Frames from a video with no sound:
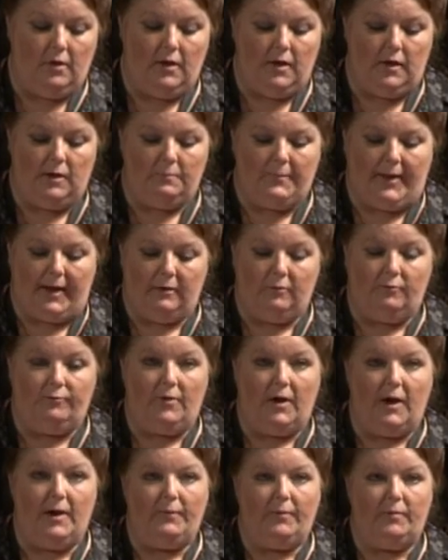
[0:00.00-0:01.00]
and Band
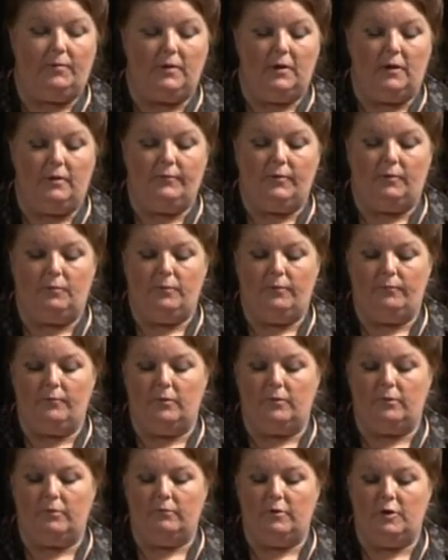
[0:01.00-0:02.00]
5 staff, as we've
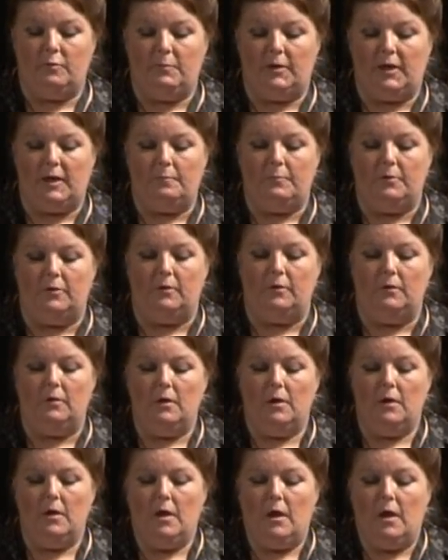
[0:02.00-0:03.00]
got 3 people.
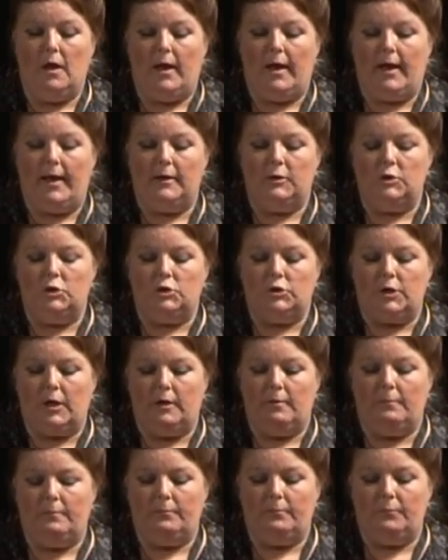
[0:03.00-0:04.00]
And
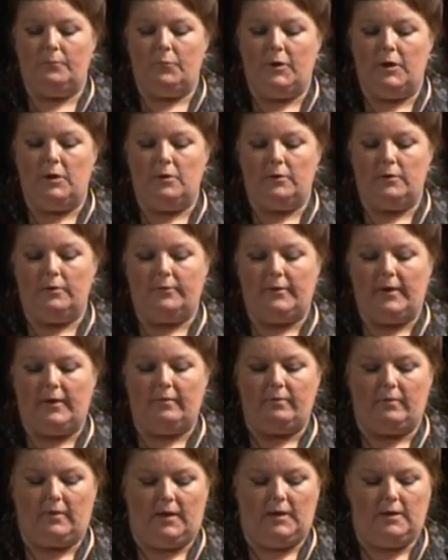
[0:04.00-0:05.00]
we look at
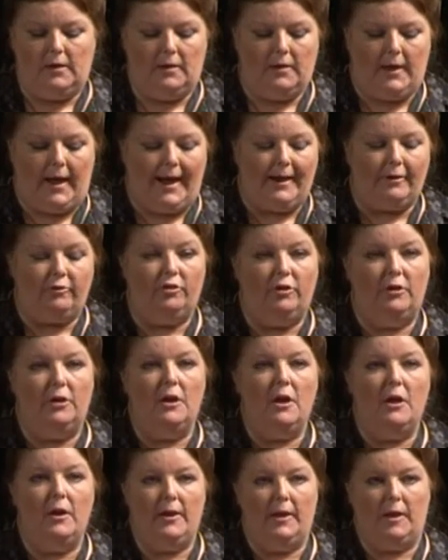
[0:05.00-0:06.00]
this in an action
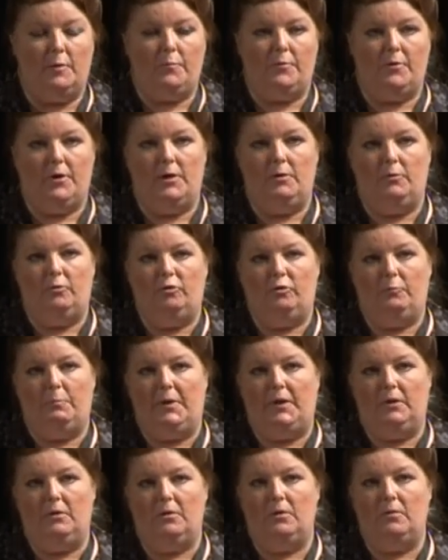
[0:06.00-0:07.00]
learning approach,
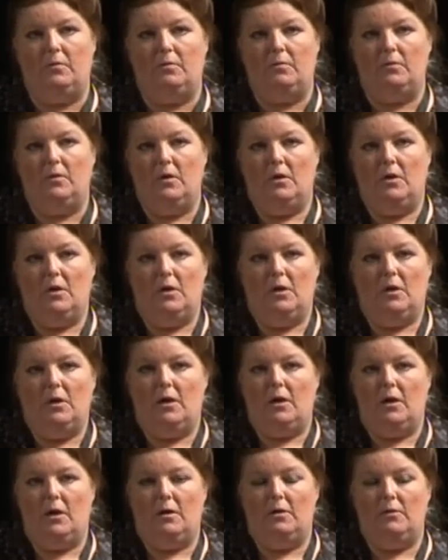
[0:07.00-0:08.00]
because
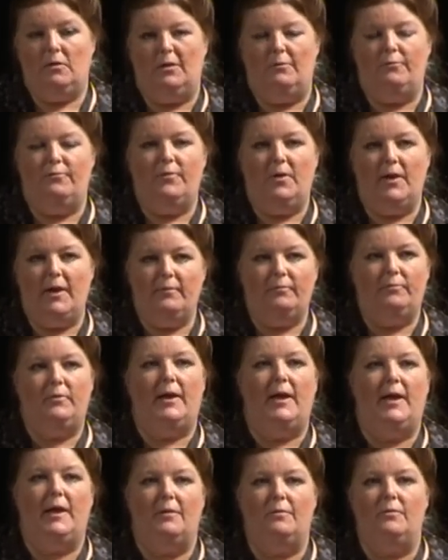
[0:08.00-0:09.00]
5
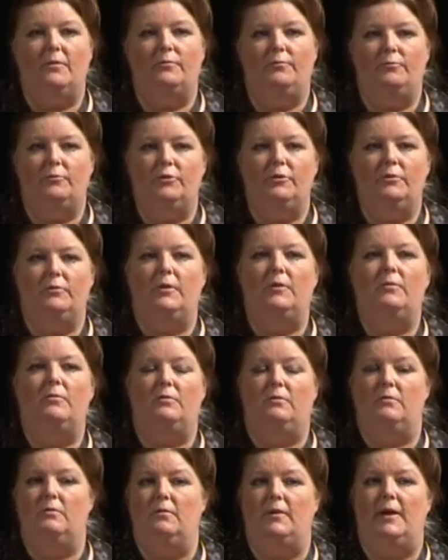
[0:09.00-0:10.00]
days of do this,
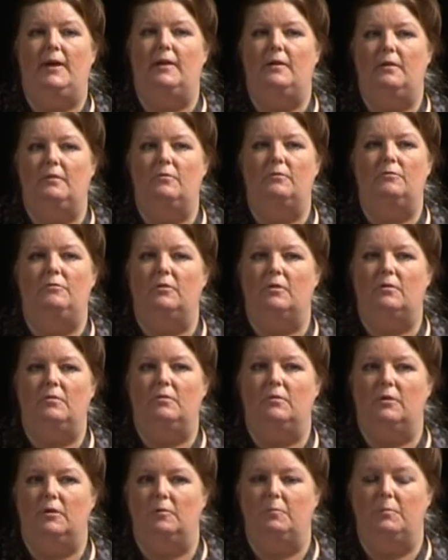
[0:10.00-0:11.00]
do that is just
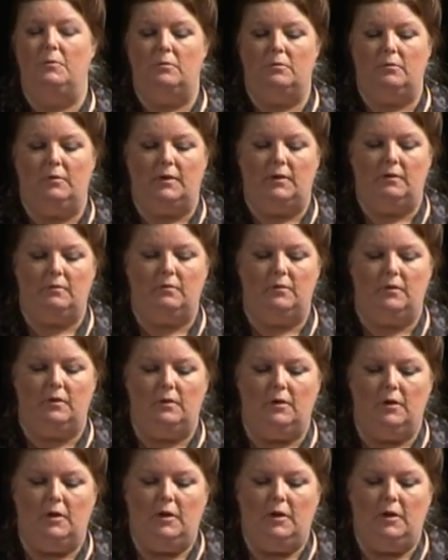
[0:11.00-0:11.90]
so boring, isn't it?